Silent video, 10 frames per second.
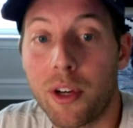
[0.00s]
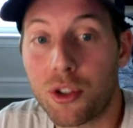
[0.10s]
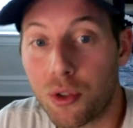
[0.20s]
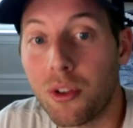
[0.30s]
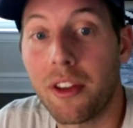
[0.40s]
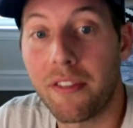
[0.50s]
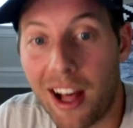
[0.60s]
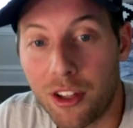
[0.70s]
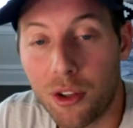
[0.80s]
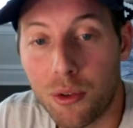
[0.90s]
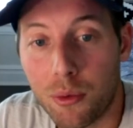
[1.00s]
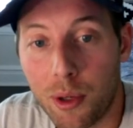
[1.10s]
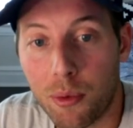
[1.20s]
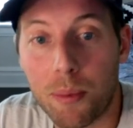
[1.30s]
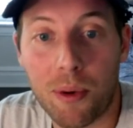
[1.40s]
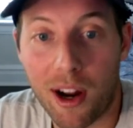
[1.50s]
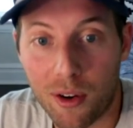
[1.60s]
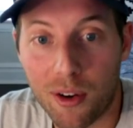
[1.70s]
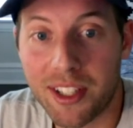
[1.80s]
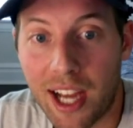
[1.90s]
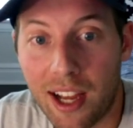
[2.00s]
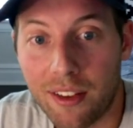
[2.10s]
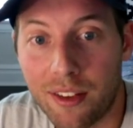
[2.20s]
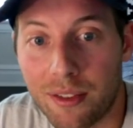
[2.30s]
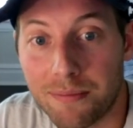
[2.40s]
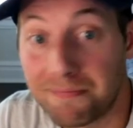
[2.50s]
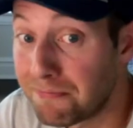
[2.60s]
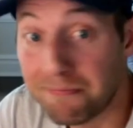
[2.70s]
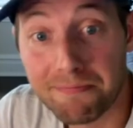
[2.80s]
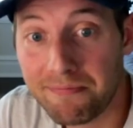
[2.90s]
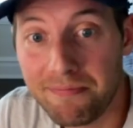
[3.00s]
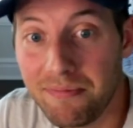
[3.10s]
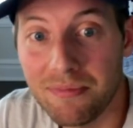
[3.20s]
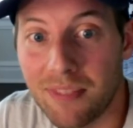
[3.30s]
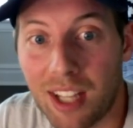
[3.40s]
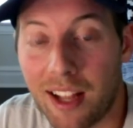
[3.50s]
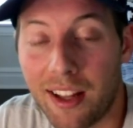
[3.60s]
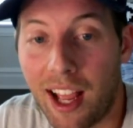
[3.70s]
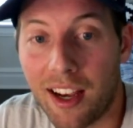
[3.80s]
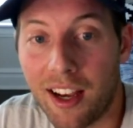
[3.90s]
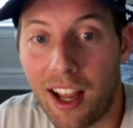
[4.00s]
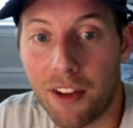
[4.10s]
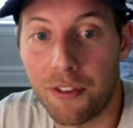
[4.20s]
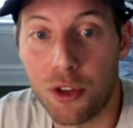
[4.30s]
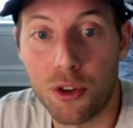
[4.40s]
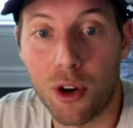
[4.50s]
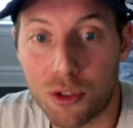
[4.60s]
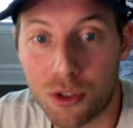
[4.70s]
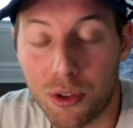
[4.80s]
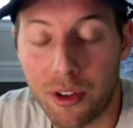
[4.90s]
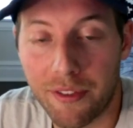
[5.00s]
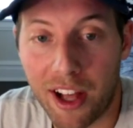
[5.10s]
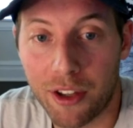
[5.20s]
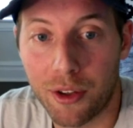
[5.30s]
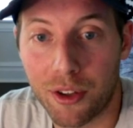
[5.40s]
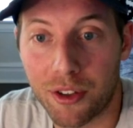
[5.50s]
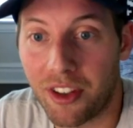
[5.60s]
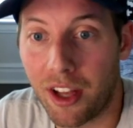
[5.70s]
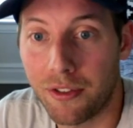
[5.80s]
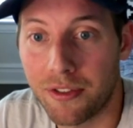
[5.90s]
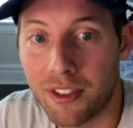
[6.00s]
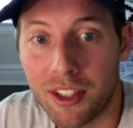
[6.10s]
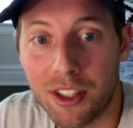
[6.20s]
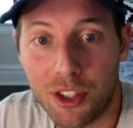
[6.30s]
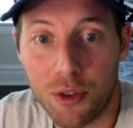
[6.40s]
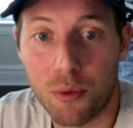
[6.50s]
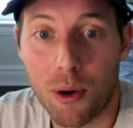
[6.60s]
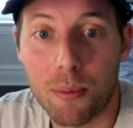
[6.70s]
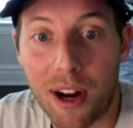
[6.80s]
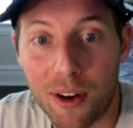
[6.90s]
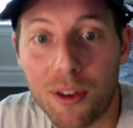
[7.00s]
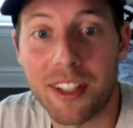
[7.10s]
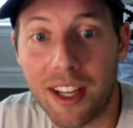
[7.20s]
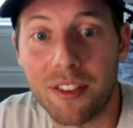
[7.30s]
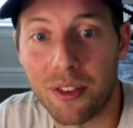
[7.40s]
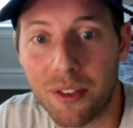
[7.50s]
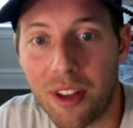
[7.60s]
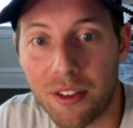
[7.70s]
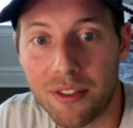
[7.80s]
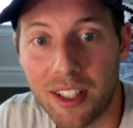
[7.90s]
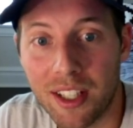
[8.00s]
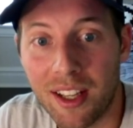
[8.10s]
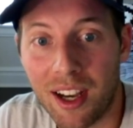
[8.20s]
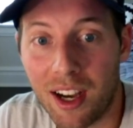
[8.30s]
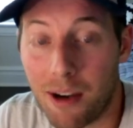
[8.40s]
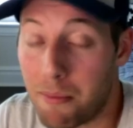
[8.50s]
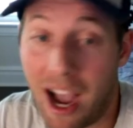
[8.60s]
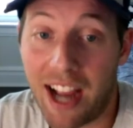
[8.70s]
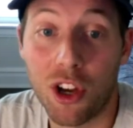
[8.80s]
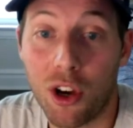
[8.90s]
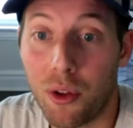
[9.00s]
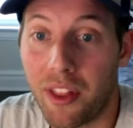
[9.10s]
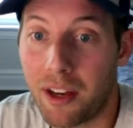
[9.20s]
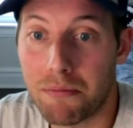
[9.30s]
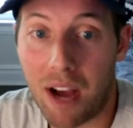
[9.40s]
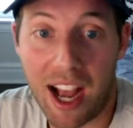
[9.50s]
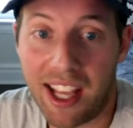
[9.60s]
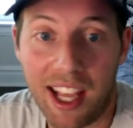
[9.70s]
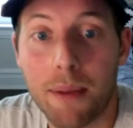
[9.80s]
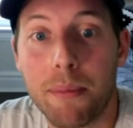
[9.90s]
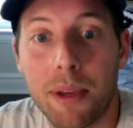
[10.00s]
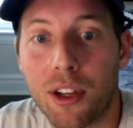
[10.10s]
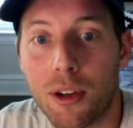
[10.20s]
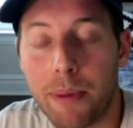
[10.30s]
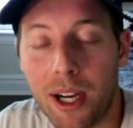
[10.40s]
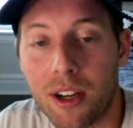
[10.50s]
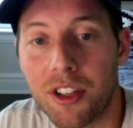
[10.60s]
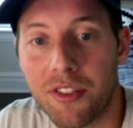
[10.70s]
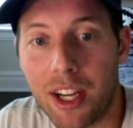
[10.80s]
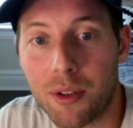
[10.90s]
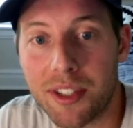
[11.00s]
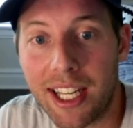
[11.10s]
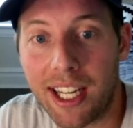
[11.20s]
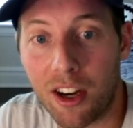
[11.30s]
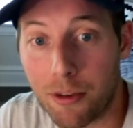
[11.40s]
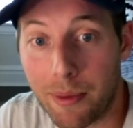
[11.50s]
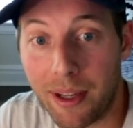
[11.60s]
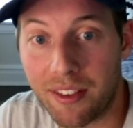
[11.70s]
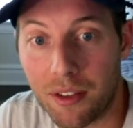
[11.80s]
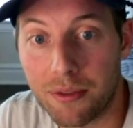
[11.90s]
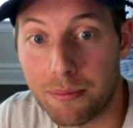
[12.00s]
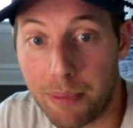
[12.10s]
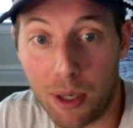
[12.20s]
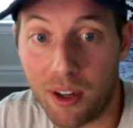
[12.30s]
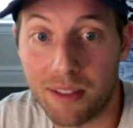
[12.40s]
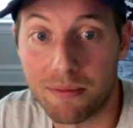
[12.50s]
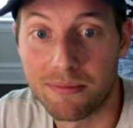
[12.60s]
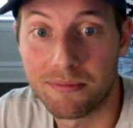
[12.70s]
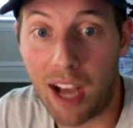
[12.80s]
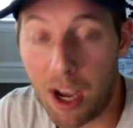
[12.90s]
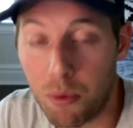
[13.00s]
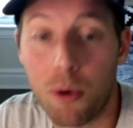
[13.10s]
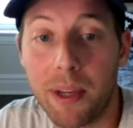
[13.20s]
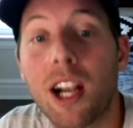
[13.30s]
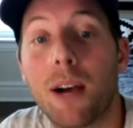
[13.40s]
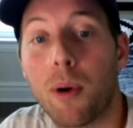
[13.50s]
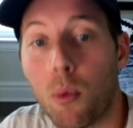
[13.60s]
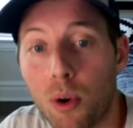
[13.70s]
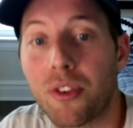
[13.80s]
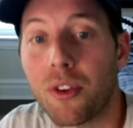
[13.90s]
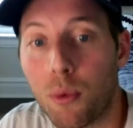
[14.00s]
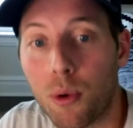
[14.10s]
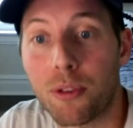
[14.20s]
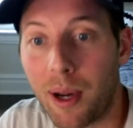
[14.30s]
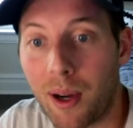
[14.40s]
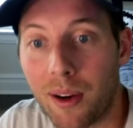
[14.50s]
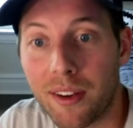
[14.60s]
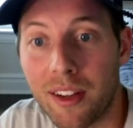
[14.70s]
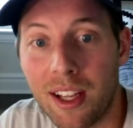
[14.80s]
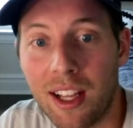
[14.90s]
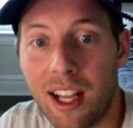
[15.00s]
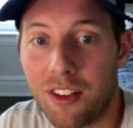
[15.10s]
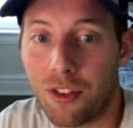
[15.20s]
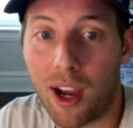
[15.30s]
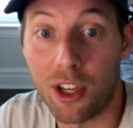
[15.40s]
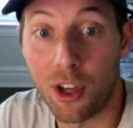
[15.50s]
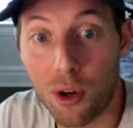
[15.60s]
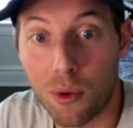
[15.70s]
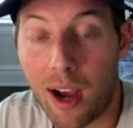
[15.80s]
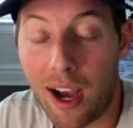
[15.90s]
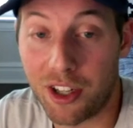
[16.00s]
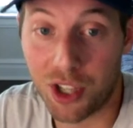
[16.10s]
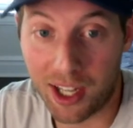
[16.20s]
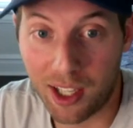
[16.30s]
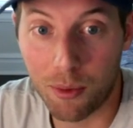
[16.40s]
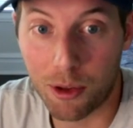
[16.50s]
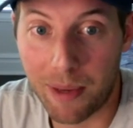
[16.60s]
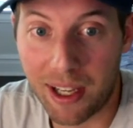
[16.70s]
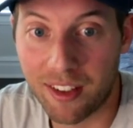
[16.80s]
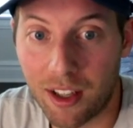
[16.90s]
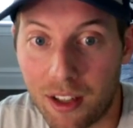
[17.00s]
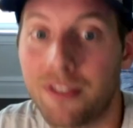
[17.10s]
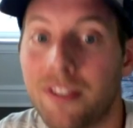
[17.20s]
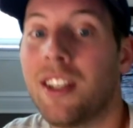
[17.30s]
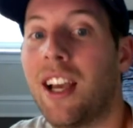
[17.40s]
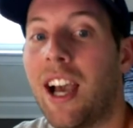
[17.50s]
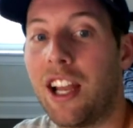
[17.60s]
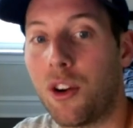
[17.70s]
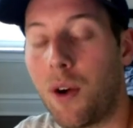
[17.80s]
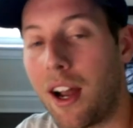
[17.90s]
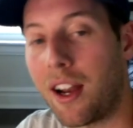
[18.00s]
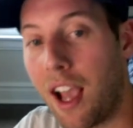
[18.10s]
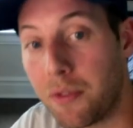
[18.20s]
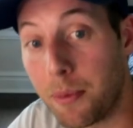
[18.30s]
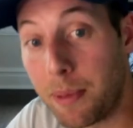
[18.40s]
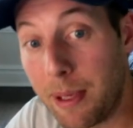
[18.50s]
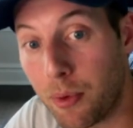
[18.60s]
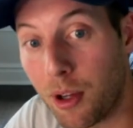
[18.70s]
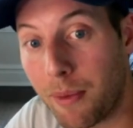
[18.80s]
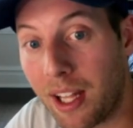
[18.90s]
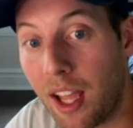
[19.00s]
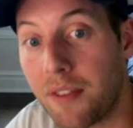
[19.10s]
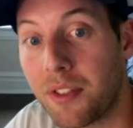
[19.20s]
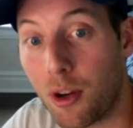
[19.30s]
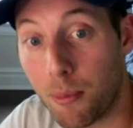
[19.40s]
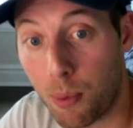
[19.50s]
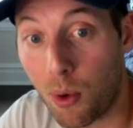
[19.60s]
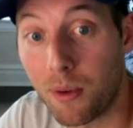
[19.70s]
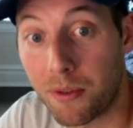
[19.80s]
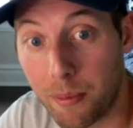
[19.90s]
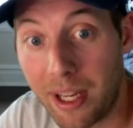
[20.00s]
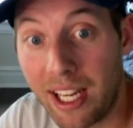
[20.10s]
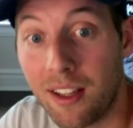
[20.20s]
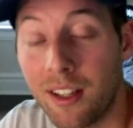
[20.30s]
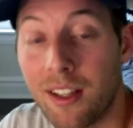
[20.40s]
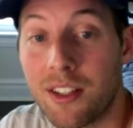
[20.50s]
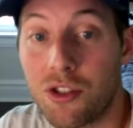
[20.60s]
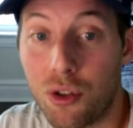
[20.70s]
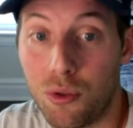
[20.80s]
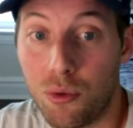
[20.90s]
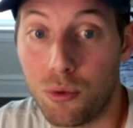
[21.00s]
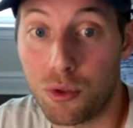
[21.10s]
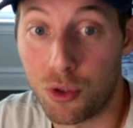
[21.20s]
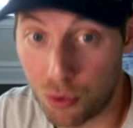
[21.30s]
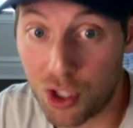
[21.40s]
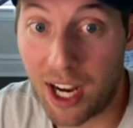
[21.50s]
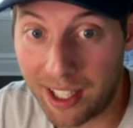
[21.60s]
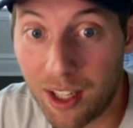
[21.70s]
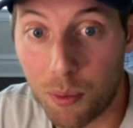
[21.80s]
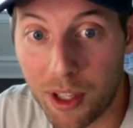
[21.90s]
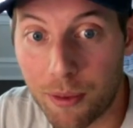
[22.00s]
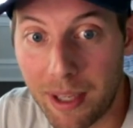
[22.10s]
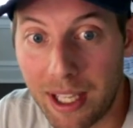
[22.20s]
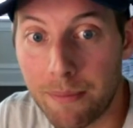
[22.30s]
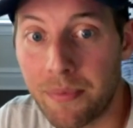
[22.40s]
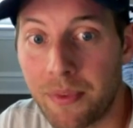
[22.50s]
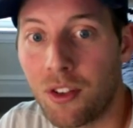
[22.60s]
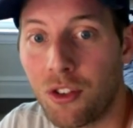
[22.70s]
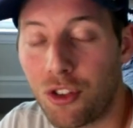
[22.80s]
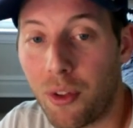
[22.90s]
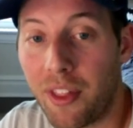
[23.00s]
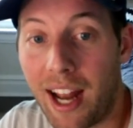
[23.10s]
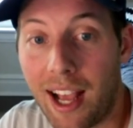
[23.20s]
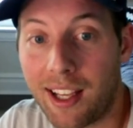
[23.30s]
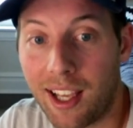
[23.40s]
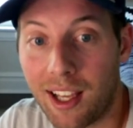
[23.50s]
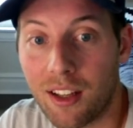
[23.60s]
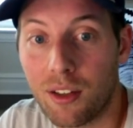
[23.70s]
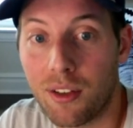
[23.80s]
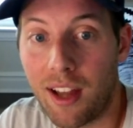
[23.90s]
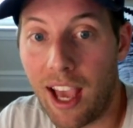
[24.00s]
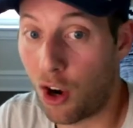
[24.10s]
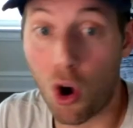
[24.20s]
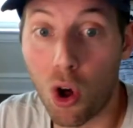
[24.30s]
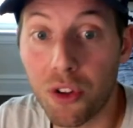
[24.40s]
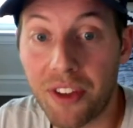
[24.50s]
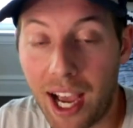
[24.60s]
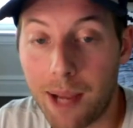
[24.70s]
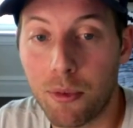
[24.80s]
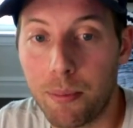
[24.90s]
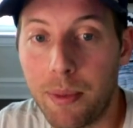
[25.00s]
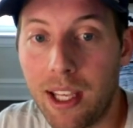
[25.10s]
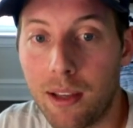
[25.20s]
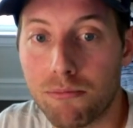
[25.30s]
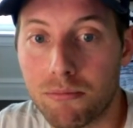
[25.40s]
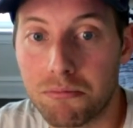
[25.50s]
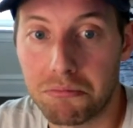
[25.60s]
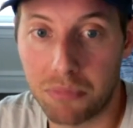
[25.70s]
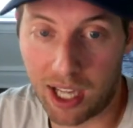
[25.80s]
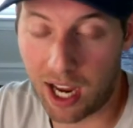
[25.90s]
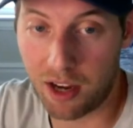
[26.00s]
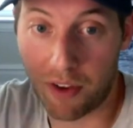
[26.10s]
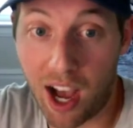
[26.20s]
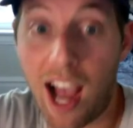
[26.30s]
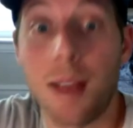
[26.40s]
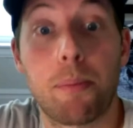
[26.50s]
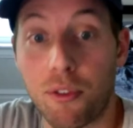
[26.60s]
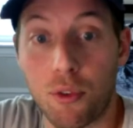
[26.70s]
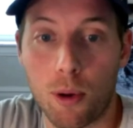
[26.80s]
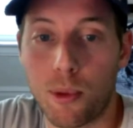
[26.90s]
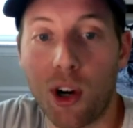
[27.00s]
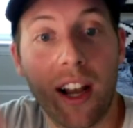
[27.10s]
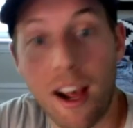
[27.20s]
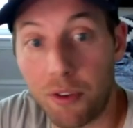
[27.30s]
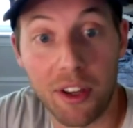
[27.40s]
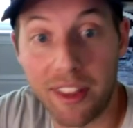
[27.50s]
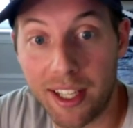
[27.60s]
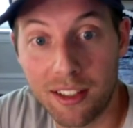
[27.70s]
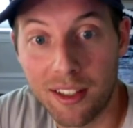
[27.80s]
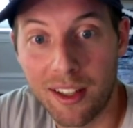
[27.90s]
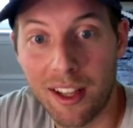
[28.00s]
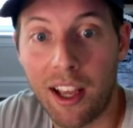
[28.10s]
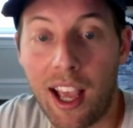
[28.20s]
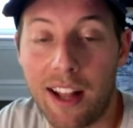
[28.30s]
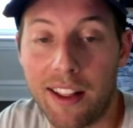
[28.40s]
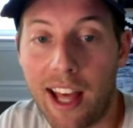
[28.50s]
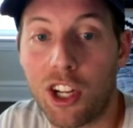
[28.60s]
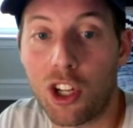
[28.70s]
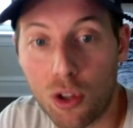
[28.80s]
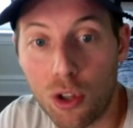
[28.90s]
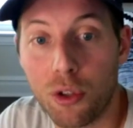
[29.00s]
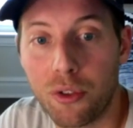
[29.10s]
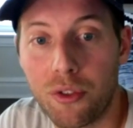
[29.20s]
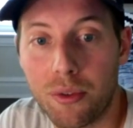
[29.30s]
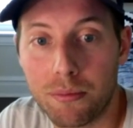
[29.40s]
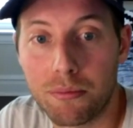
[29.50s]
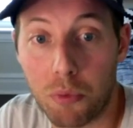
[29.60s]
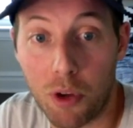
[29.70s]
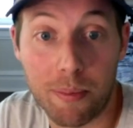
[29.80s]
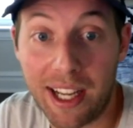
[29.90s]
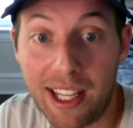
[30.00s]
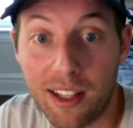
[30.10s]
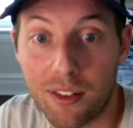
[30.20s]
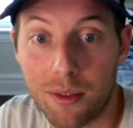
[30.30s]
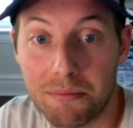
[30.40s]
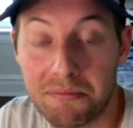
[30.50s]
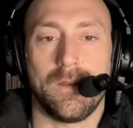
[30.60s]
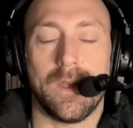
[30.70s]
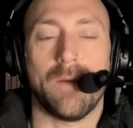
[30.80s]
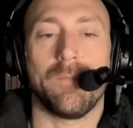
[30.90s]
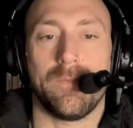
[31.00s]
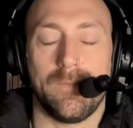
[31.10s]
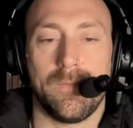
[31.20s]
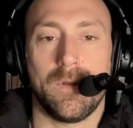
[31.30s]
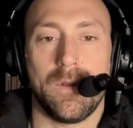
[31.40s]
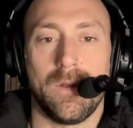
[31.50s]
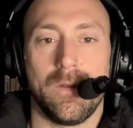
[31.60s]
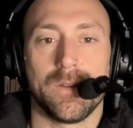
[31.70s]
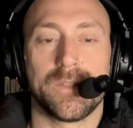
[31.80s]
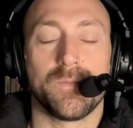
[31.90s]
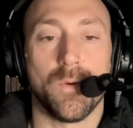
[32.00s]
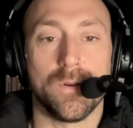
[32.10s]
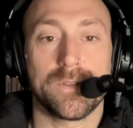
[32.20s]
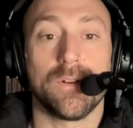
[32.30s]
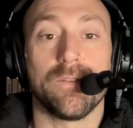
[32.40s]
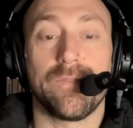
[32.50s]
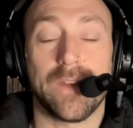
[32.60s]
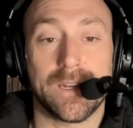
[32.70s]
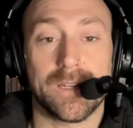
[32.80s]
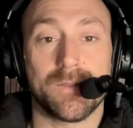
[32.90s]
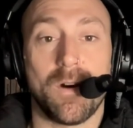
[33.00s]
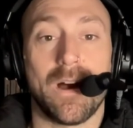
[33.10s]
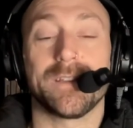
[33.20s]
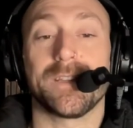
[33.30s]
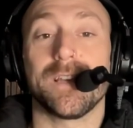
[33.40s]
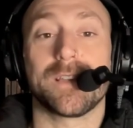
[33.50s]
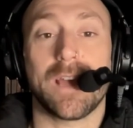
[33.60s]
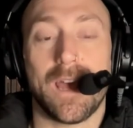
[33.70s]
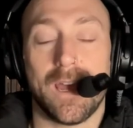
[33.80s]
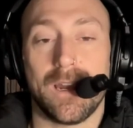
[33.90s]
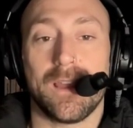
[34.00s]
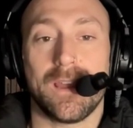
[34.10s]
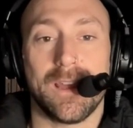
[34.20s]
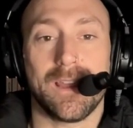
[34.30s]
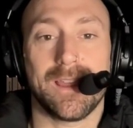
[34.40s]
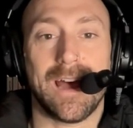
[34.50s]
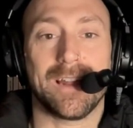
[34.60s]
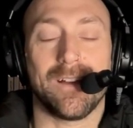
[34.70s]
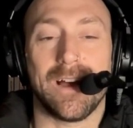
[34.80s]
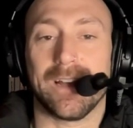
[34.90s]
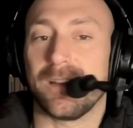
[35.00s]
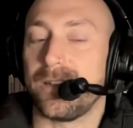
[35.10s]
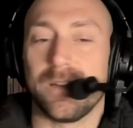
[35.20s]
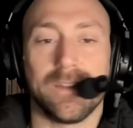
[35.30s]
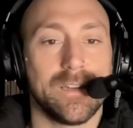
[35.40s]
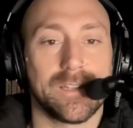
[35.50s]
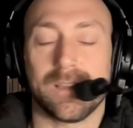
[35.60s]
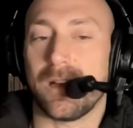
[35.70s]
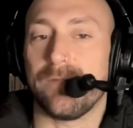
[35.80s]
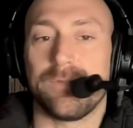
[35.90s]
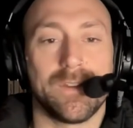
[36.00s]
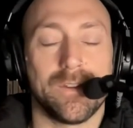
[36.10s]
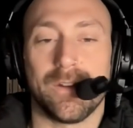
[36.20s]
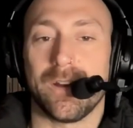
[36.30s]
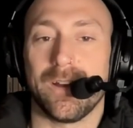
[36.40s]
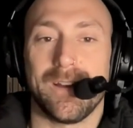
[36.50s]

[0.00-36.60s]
we truly value, we will prioritize. And, and, and if you don't truly value yourself, you won't prioritize yourself. Um, I know that I can't be a good parent if I don't take care of myself, period. I will become a worse and worse parent. And so I know how to check in with myself. I know how to have the people in my life that are important for me to, to check in with me, so that I can at all times be kind of a high performer in everything. And that includes with my kids. Yep. Amazing. Sports or fitness-wise, is there anything that, like, you just love to do?